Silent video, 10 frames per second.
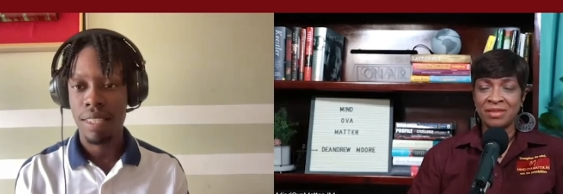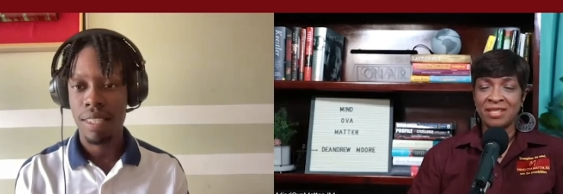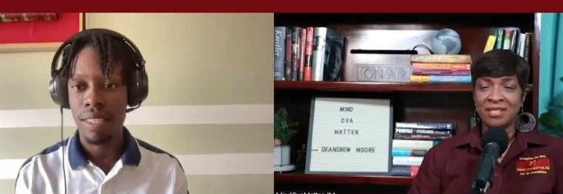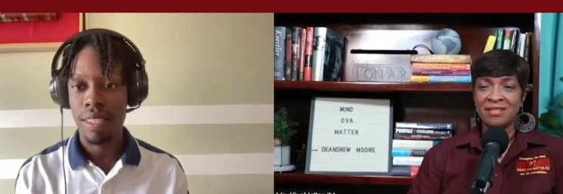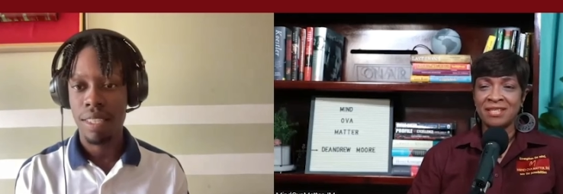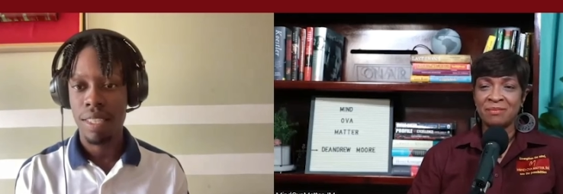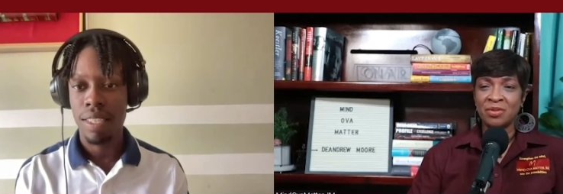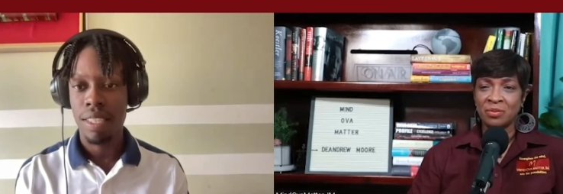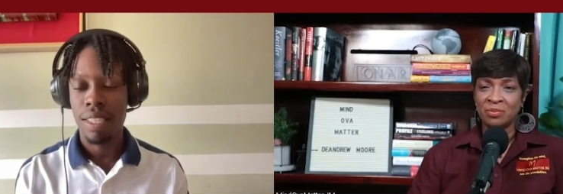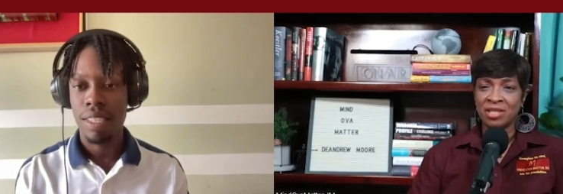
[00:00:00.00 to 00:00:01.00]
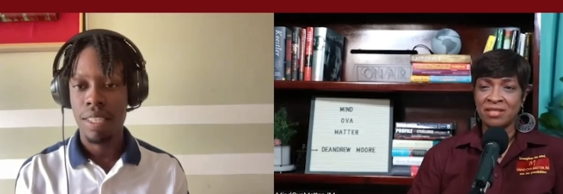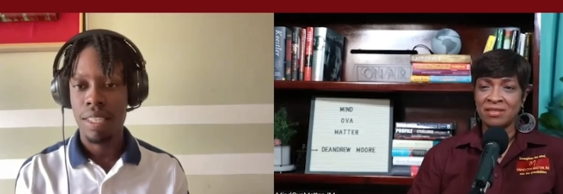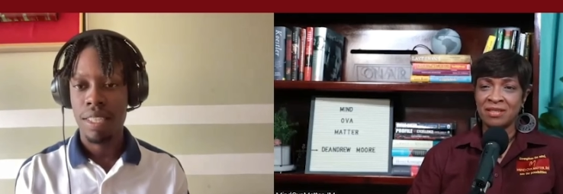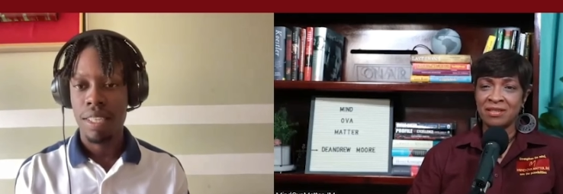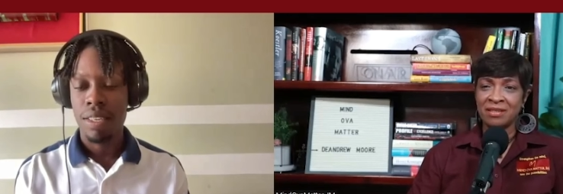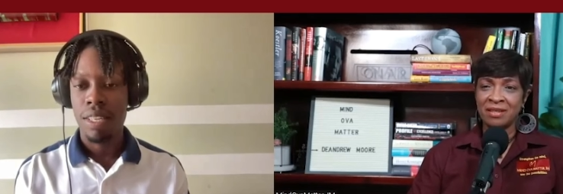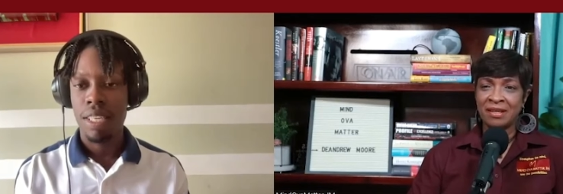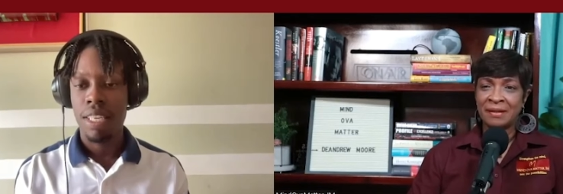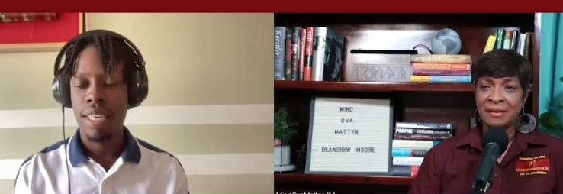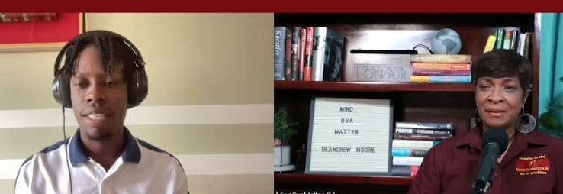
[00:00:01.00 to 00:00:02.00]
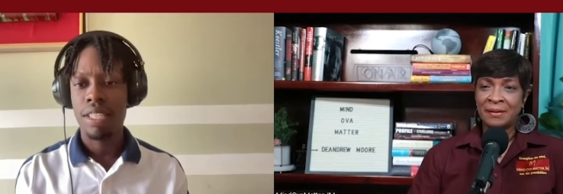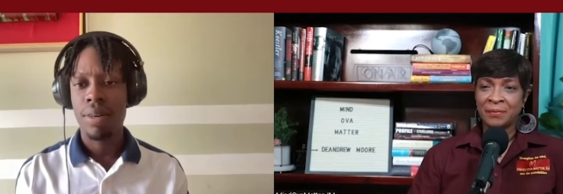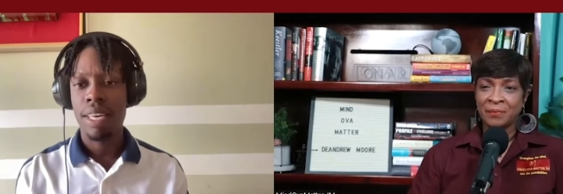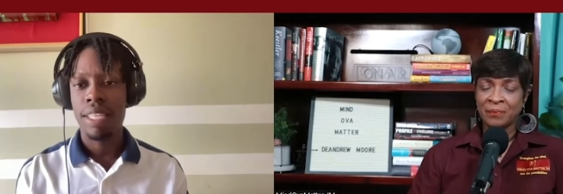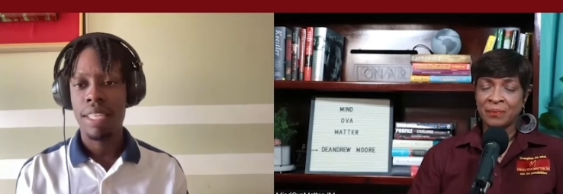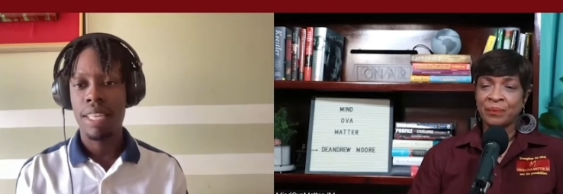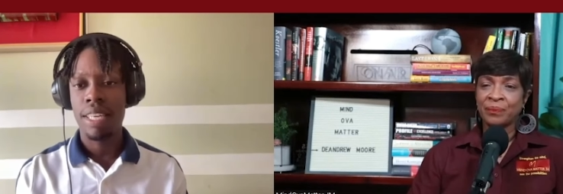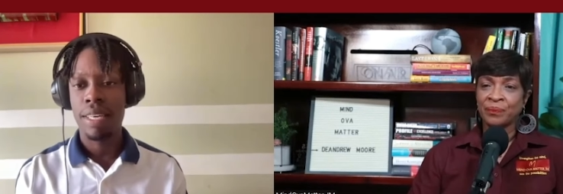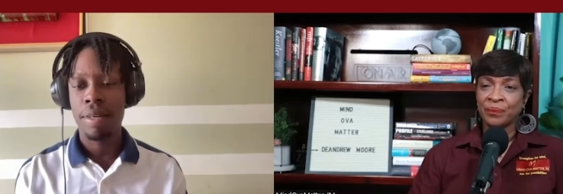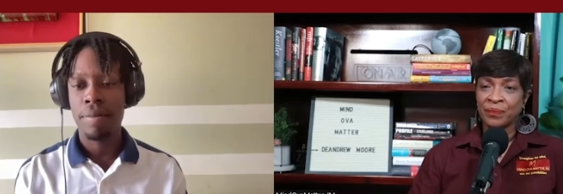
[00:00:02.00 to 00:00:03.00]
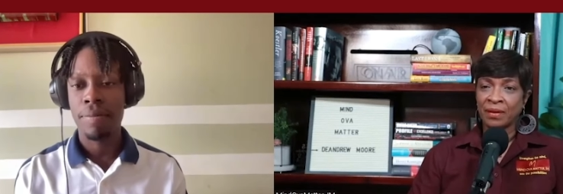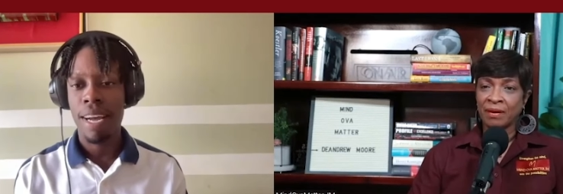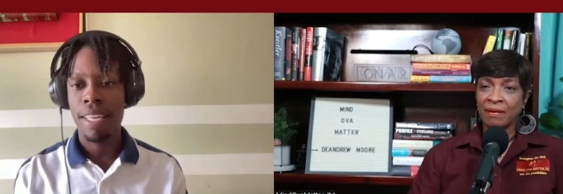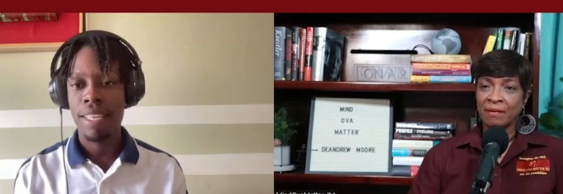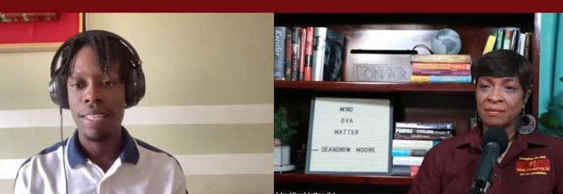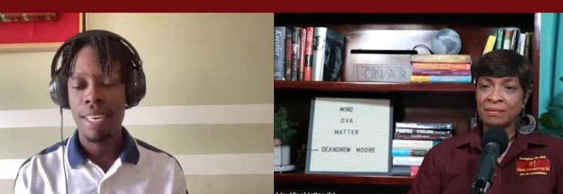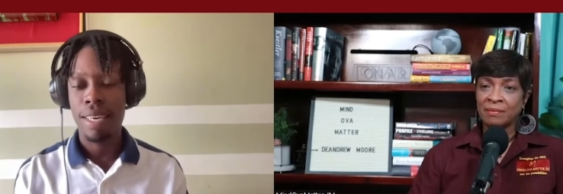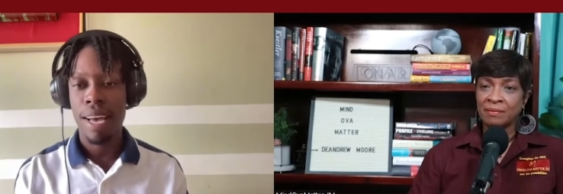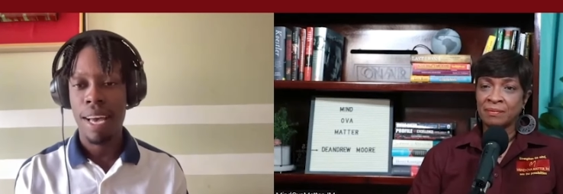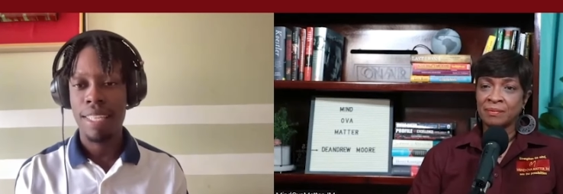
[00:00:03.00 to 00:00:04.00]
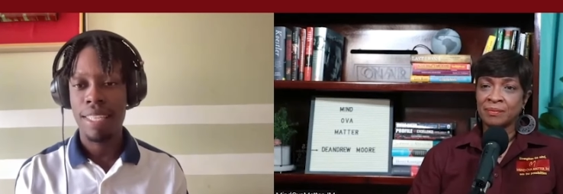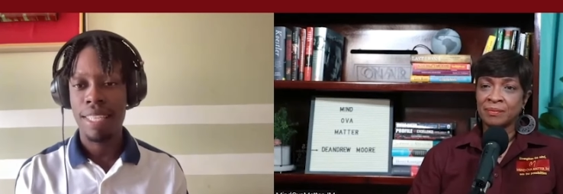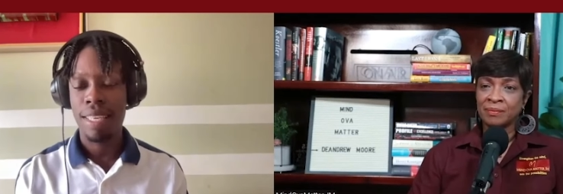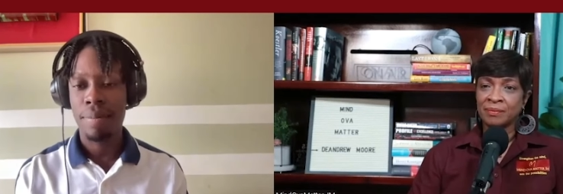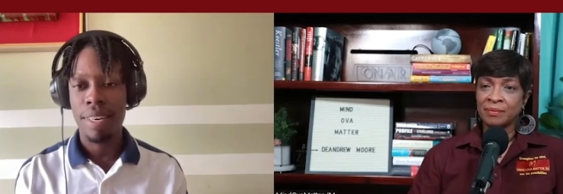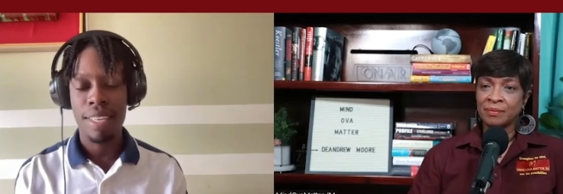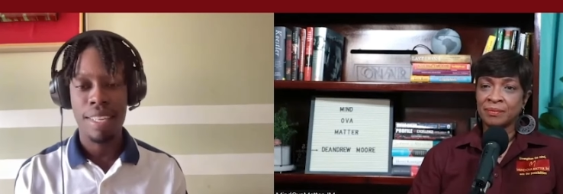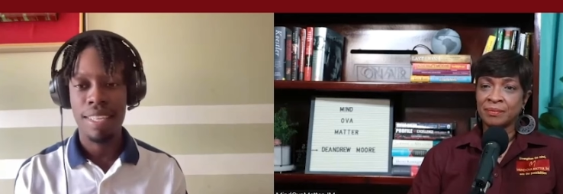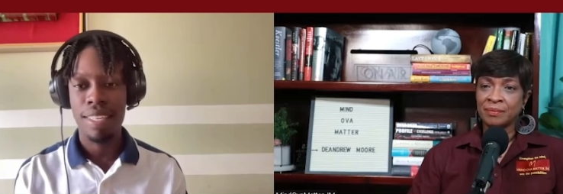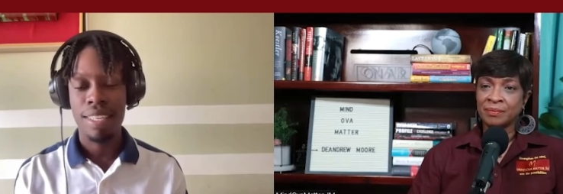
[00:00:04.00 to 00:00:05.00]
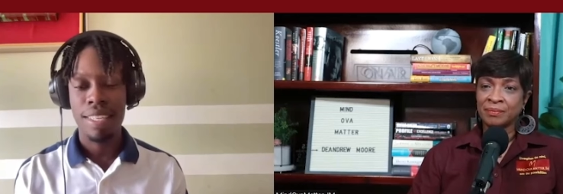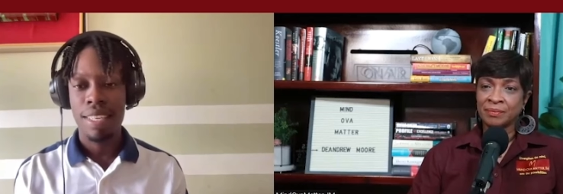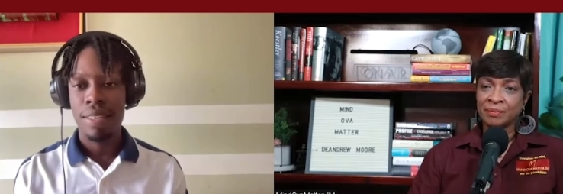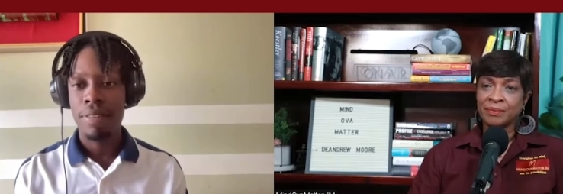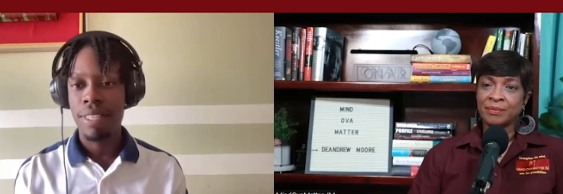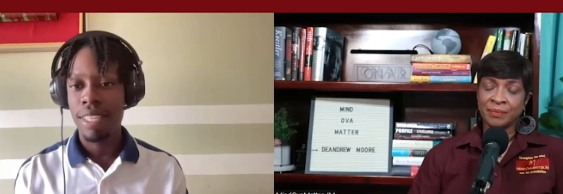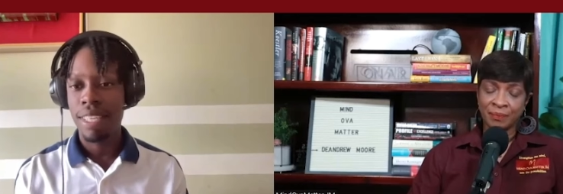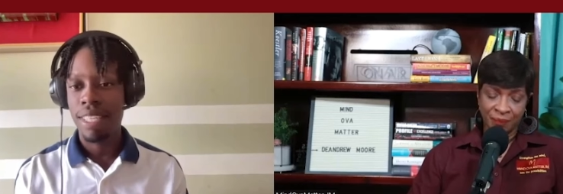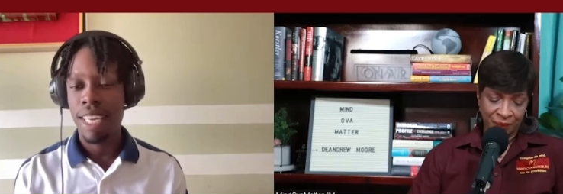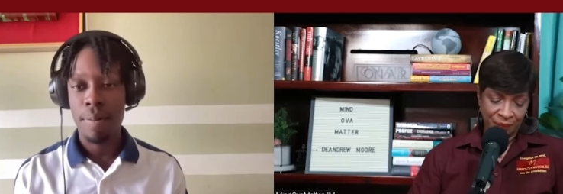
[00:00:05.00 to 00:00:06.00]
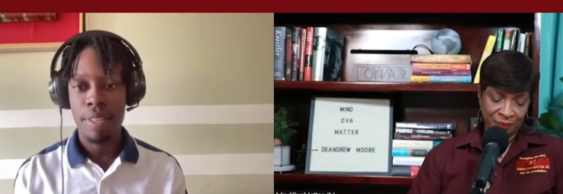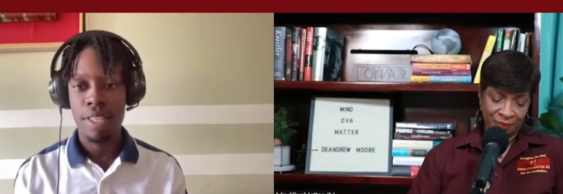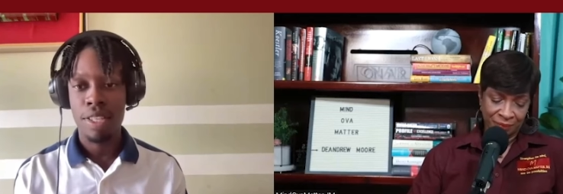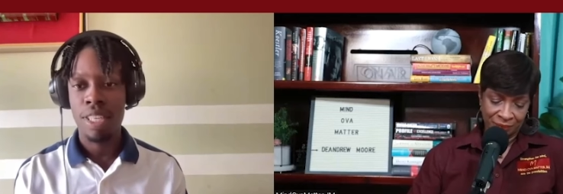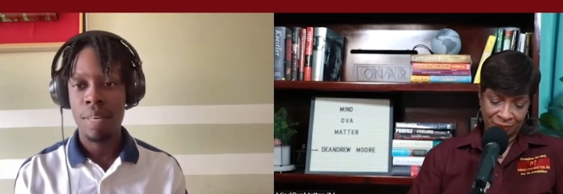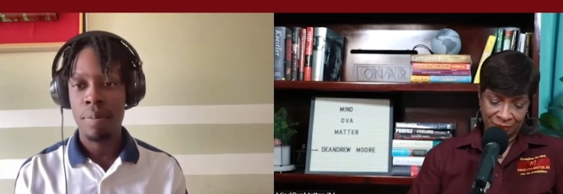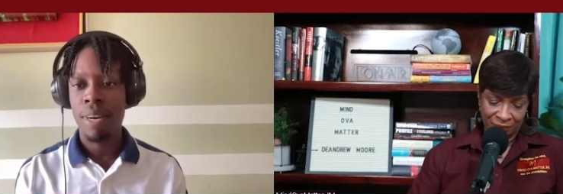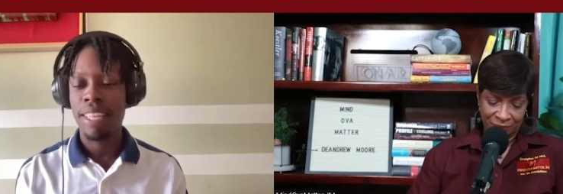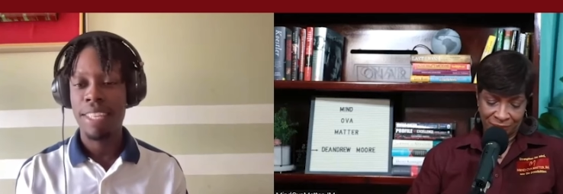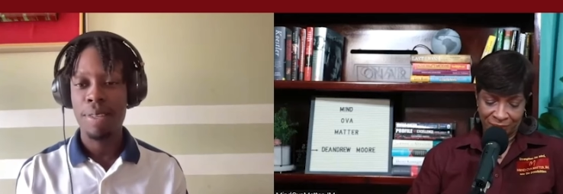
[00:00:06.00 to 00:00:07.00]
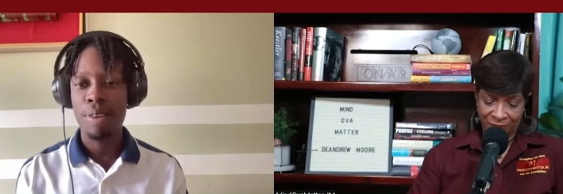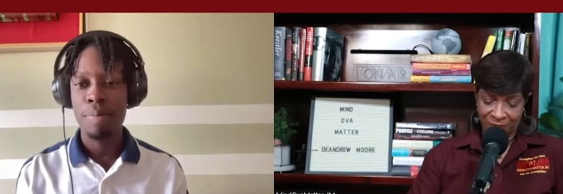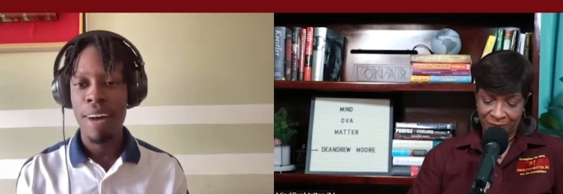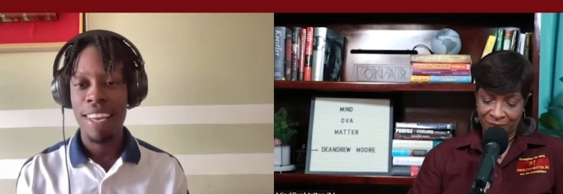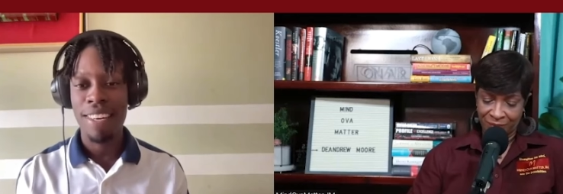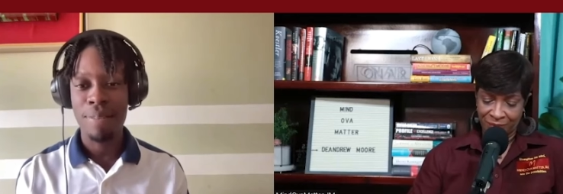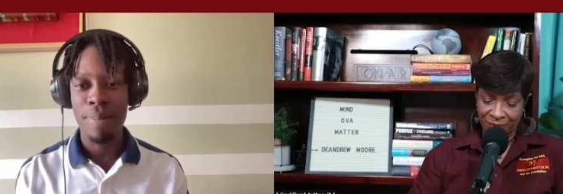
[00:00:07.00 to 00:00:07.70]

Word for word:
Speaker 1: You did STEM subjects there?
Speaker 2: Yes. So I did um I did um IT math, physics, mm-hmm. chemistry, but I didn't do bio